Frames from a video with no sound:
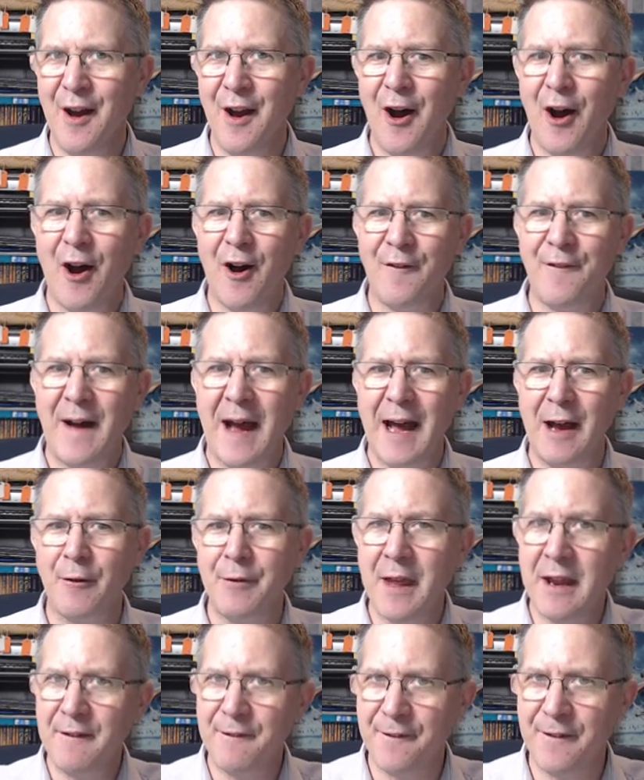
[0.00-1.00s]
of how
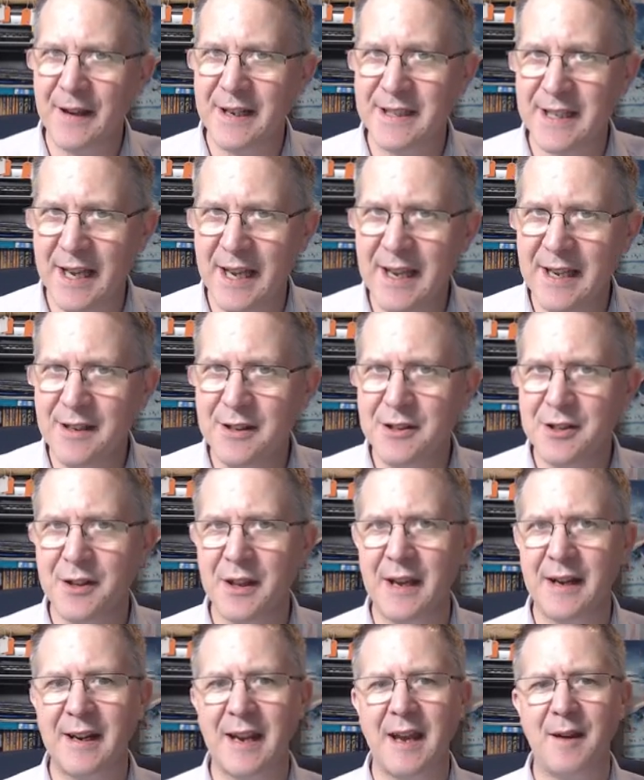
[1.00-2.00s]
they fit into
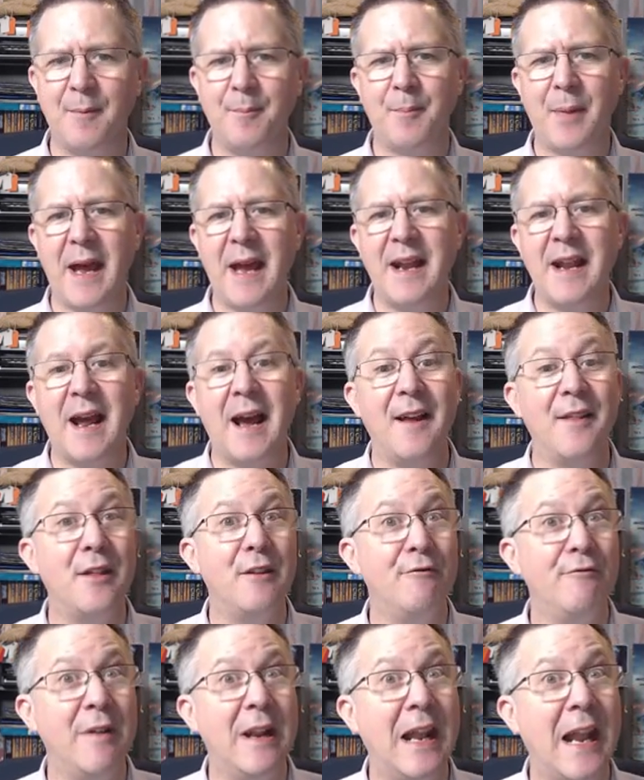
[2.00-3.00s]
the campaign and the
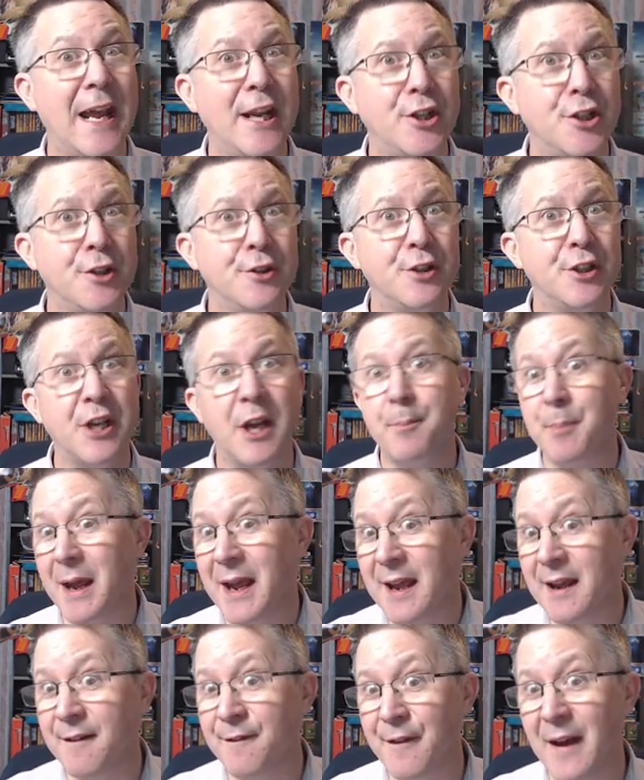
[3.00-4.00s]
relationship,
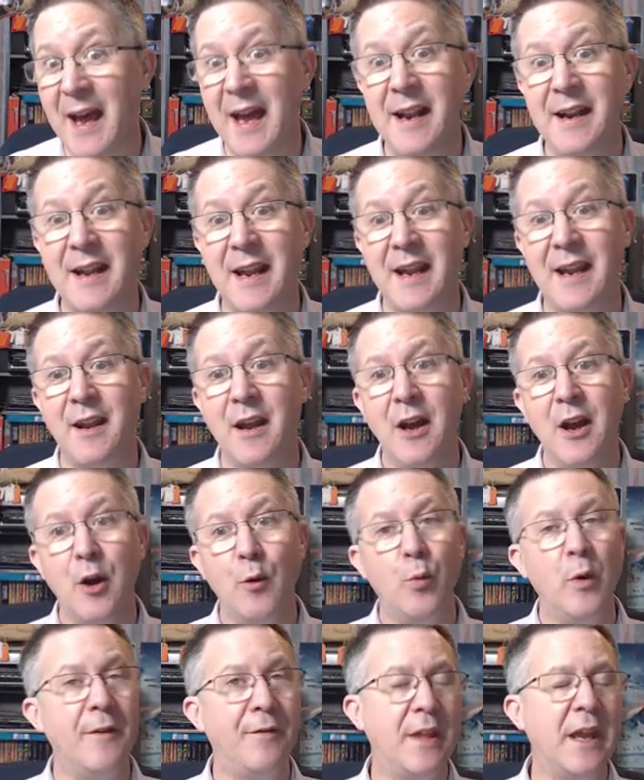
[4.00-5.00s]
if any,
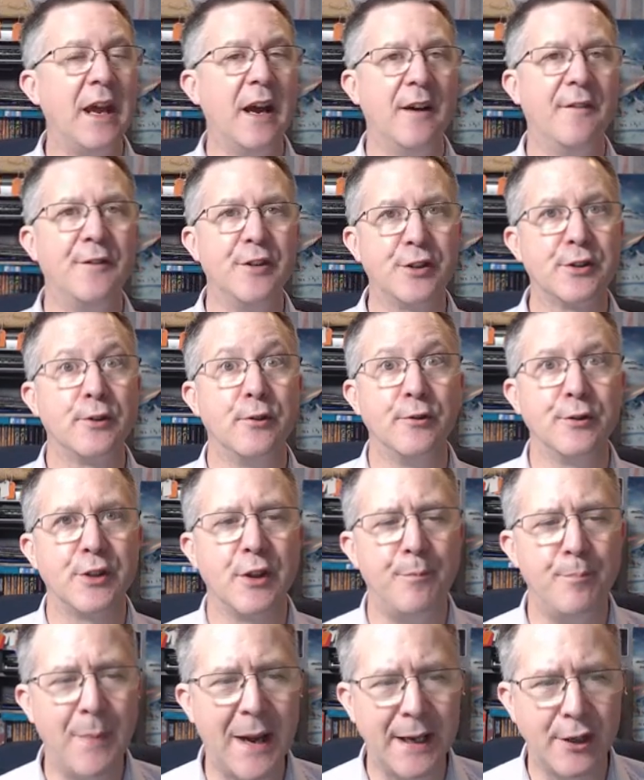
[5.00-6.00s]
with the other schools
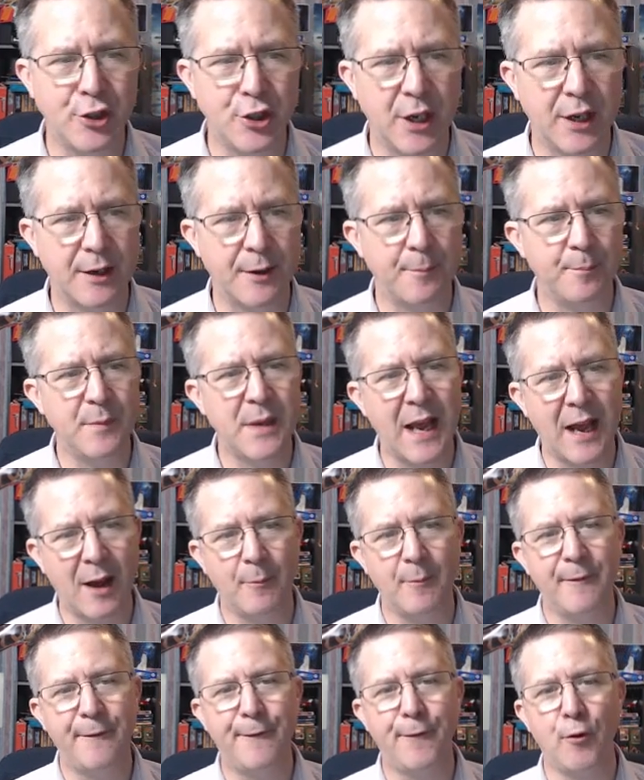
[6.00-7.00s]
of magic. Now,
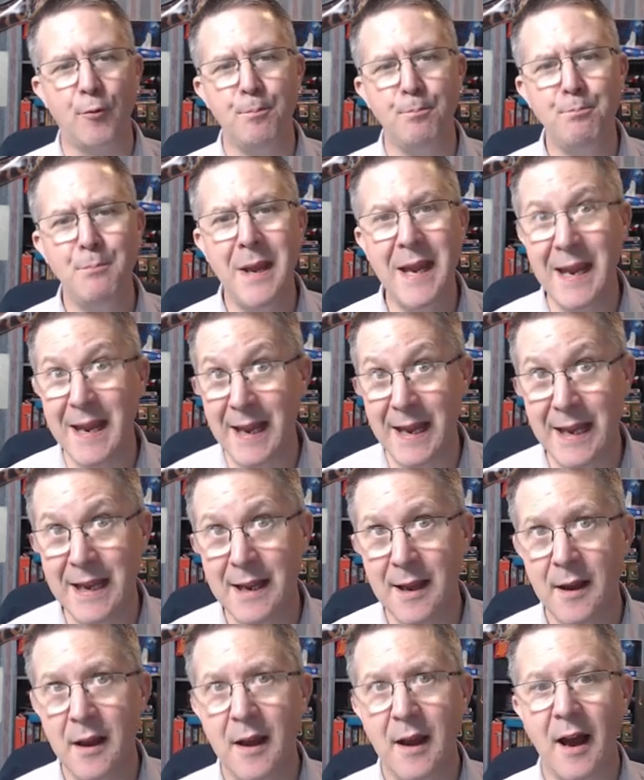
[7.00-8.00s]
for me,
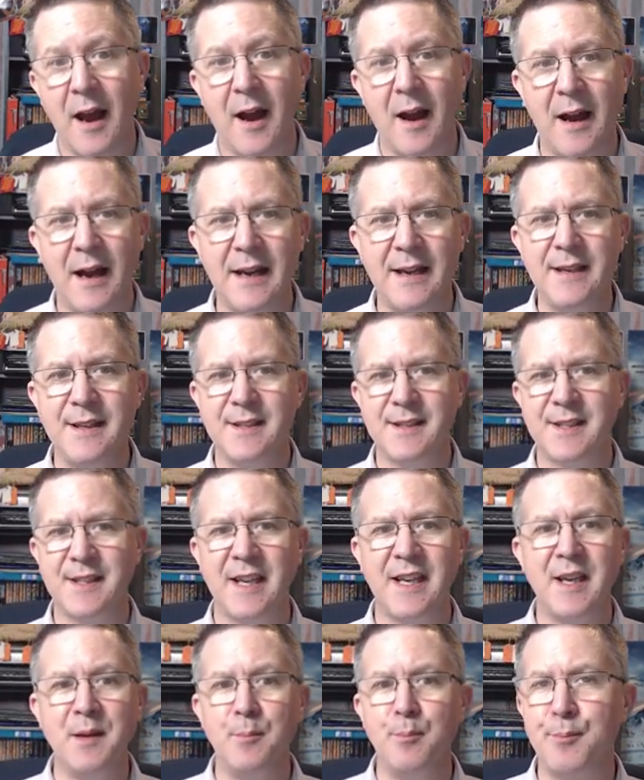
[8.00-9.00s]
I
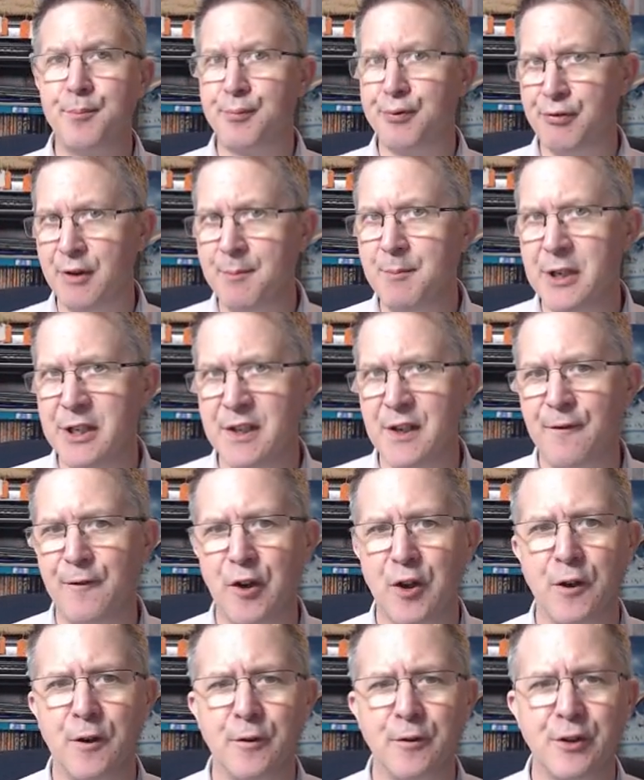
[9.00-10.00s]
see primitive
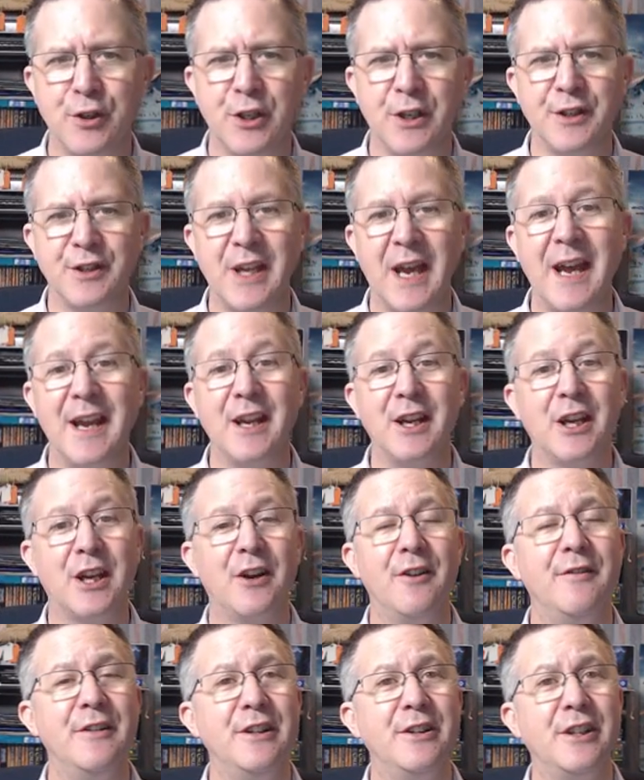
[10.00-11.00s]
cultures
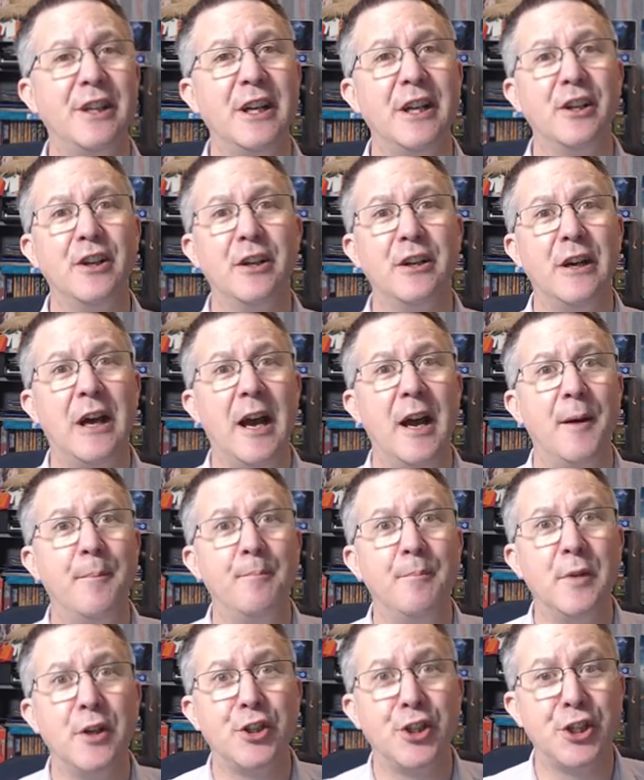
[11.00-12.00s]
encouraging um,
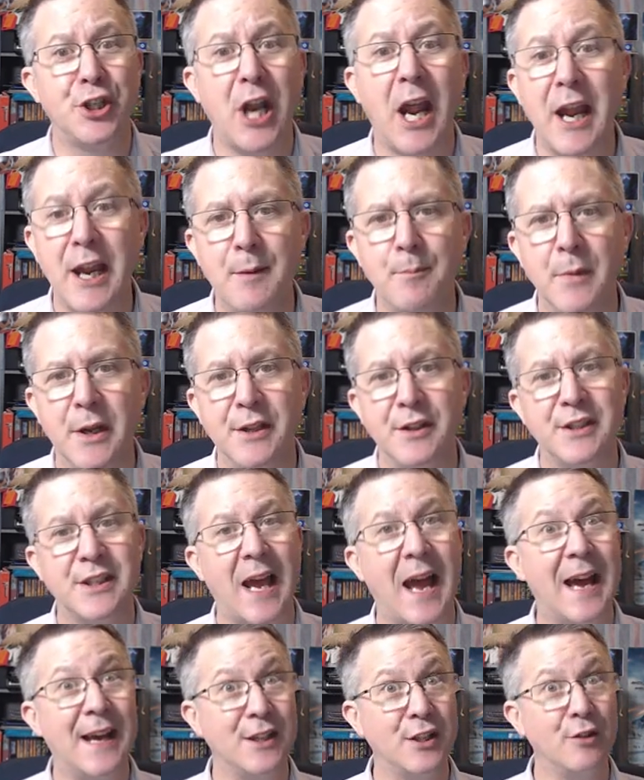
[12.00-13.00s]
shamans
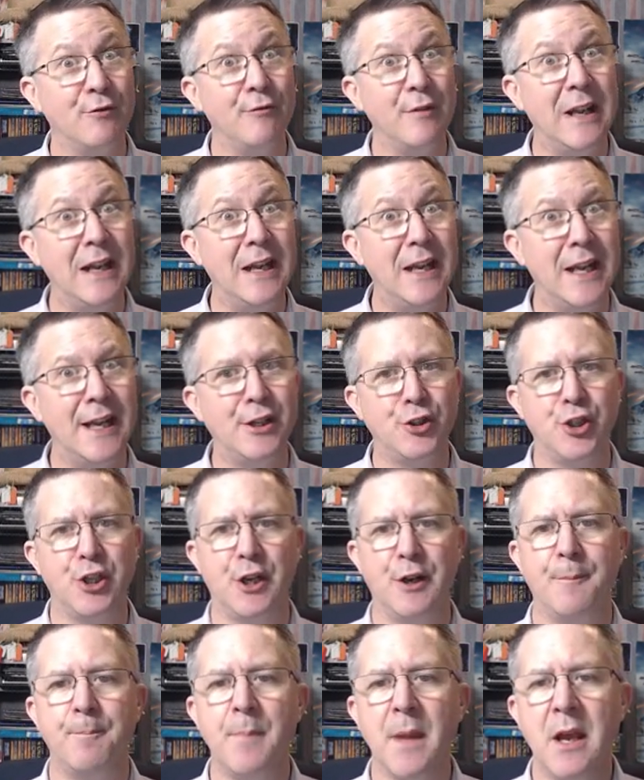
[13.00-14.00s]
as a
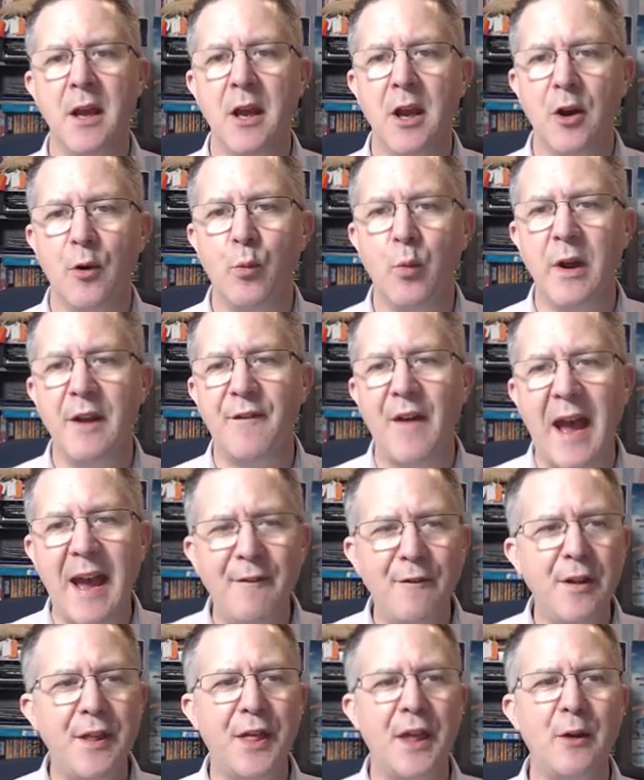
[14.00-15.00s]
religion, with
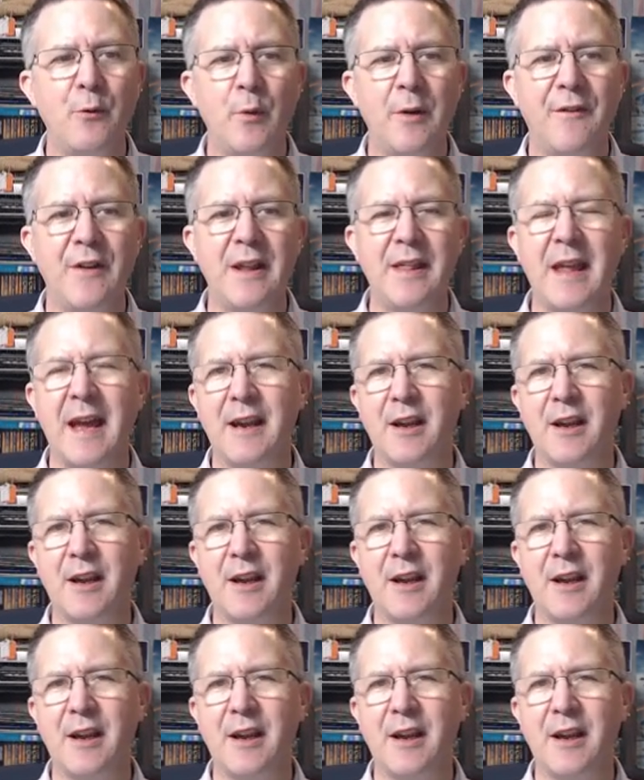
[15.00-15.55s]
everything within their